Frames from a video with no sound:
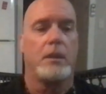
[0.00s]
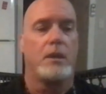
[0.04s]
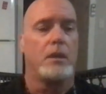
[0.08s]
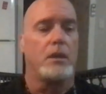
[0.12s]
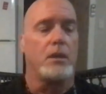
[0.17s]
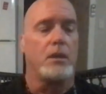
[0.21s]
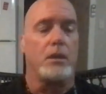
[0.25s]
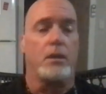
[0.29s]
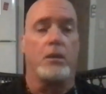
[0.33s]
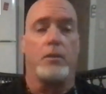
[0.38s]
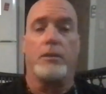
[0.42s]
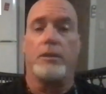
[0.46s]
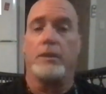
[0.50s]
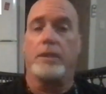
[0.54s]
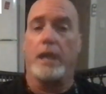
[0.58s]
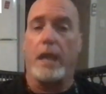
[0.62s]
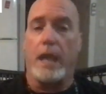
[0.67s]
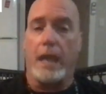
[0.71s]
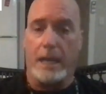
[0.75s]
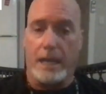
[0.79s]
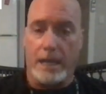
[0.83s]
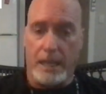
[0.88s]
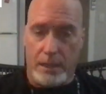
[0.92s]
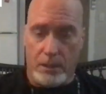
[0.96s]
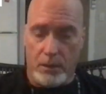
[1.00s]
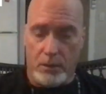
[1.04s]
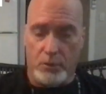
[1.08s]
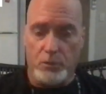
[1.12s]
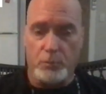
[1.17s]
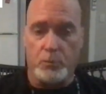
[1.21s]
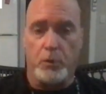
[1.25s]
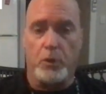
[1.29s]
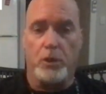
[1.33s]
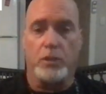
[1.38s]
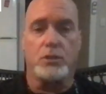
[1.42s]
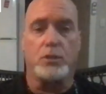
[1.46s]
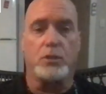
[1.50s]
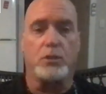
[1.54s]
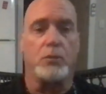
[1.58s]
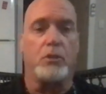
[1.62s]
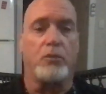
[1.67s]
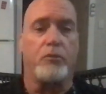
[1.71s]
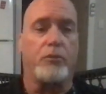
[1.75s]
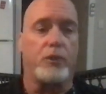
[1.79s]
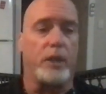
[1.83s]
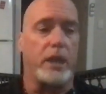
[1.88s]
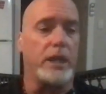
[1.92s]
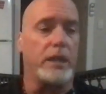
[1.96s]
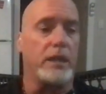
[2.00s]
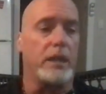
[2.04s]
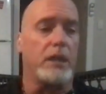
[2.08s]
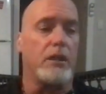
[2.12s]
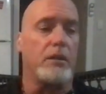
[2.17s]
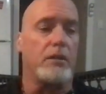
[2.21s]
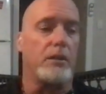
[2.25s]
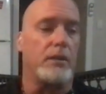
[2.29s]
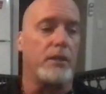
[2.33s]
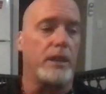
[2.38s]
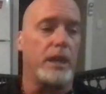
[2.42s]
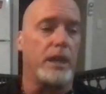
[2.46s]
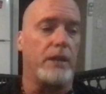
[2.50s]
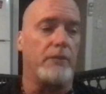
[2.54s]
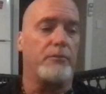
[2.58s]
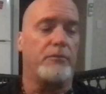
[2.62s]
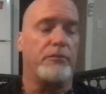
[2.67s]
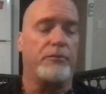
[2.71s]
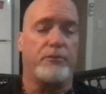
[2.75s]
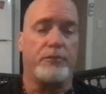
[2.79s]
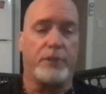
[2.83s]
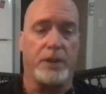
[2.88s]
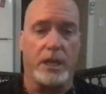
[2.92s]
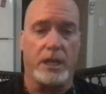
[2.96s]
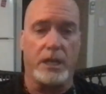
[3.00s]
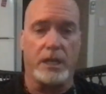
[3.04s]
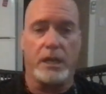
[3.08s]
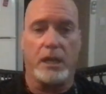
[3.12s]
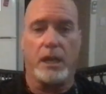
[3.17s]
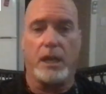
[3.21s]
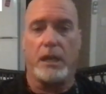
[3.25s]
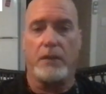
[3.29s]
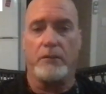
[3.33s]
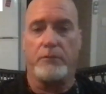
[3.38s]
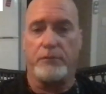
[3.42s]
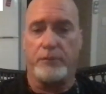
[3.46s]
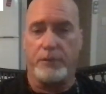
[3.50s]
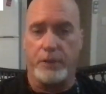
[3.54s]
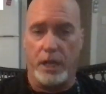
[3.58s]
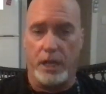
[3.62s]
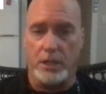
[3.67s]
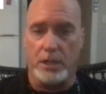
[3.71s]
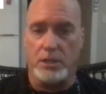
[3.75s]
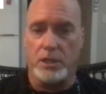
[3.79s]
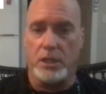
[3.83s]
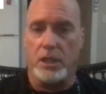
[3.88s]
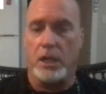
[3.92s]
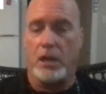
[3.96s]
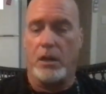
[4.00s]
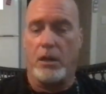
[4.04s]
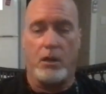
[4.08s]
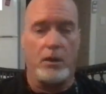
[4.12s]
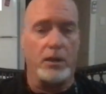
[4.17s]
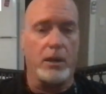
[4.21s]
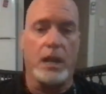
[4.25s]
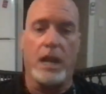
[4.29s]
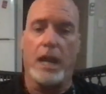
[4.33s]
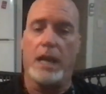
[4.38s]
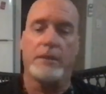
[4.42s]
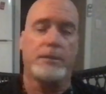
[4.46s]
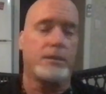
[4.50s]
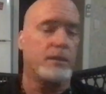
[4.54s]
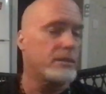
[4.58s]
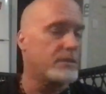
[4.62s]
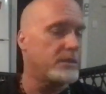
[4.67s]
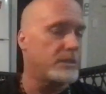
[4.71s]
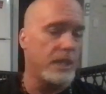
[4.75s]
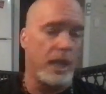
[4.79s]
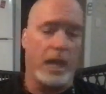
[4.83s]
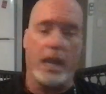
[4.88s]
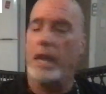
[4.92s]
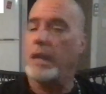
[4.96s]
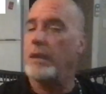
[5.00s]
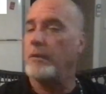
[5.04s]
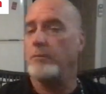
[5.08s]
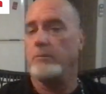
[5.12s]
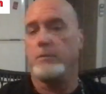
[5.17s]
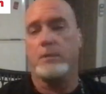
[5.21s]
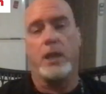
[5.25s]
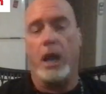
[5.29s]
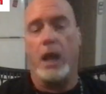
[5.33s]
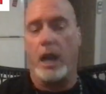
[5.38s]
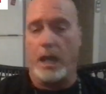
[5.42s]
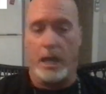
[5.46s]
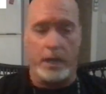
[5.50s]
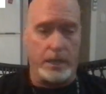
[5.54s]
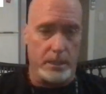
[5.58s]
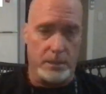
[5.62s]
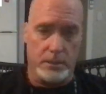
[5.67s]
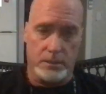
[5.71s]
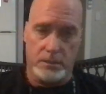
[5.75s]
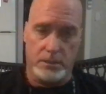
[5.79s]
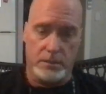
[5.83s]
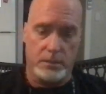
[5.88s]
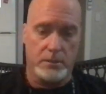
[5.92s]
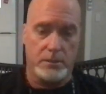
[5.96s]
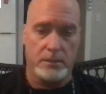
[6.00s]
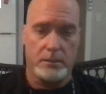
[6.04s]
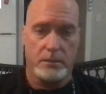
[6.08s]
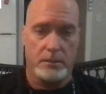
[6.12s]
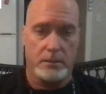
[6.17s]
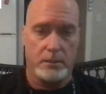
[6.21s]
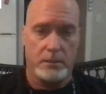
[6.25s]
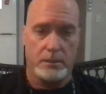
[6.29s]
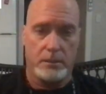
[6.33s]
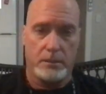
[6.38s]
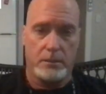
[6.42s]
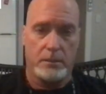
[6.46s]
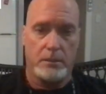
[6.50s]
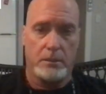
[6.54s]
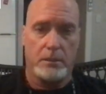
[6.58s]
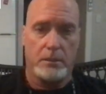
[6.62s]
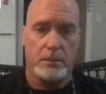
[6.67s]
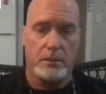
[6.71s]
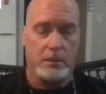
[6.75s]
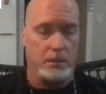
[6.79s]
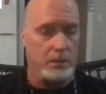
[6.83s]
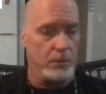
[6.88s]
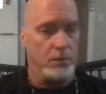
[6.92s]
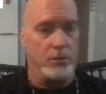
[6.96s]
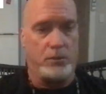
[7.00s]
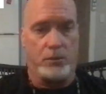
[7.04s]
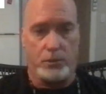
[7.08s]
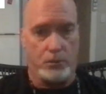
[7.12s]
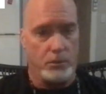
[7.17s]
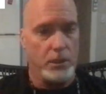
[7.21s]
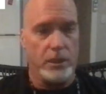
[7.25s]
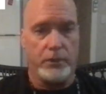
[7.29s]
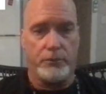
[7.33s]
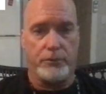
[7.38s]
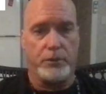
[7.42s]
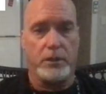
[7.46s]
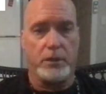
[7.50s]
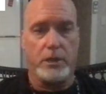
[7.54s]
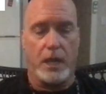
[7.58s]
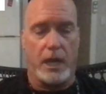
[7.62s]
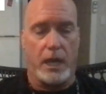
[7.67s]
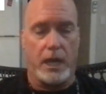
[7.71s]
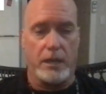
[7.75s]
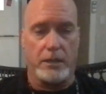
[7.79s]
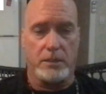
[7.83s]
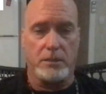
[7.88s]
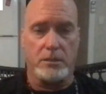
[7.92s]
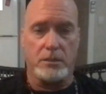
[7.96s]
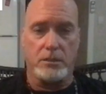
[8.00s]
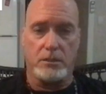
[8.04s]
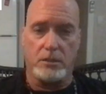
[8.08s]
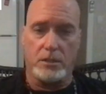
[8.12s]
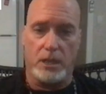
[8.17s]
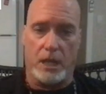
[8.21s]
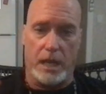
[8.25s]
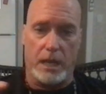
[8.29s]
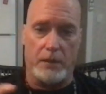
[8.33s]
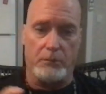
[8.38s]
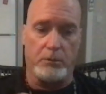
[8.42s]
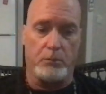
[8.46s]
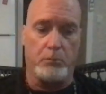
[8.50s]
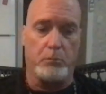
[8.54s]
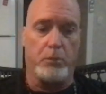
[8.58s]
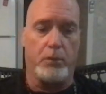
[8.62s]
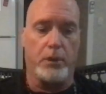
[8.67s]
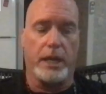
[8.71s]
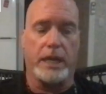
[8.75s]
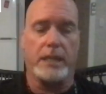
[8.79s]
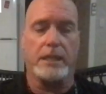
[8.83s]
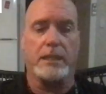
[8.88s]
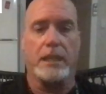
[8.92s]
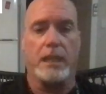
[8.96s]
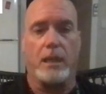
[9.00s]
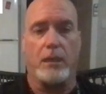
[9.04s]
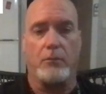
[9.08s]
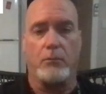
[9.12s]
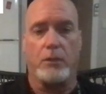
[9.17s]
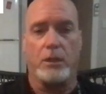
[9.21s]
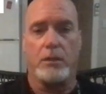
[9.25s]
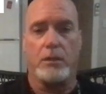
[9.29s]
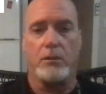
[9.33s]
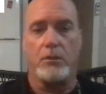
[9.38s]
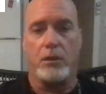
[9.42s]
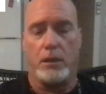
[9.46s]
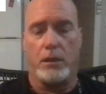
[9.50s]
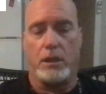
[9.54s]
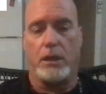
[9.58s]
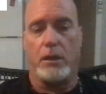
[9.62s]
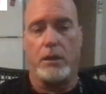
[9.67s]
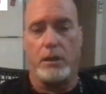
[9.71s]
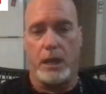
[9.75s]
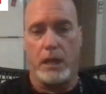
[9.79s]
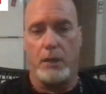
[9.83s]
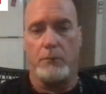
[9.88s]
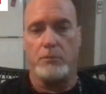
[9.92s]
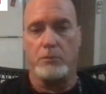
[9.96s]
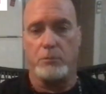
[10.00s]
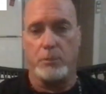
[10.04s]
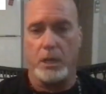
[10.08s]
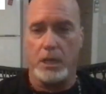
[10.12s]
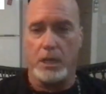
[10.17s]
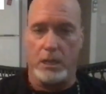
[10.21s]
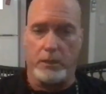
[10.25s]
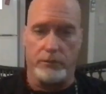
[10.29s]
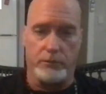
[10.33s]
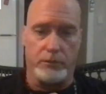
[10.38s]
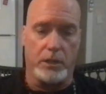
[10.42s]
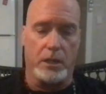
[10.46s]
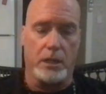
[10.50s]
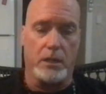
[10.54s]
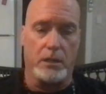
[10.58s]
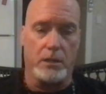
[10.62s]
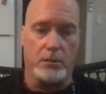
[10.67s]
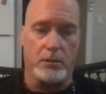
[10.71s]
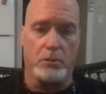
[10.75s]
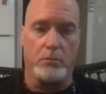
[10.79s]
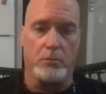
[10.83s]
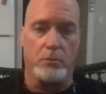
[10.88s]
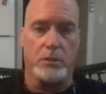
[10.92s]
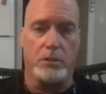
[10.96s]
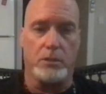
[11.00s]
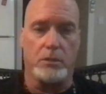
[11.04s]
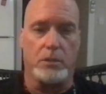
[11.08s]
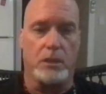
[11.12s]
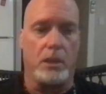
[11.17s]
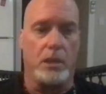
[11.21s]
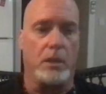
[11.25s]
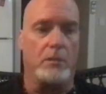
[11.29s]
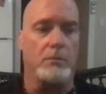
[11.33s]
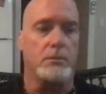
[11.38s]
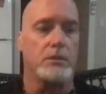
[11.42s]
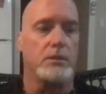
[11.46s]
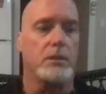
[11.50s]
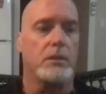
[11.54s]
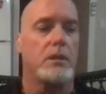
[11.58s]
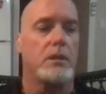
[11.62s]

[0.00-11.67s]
You know, and in those books you will find out that Frigga and Freja are not the same goddess. They're two different goddesses. I will break down what their names mean. I've done it numerous times.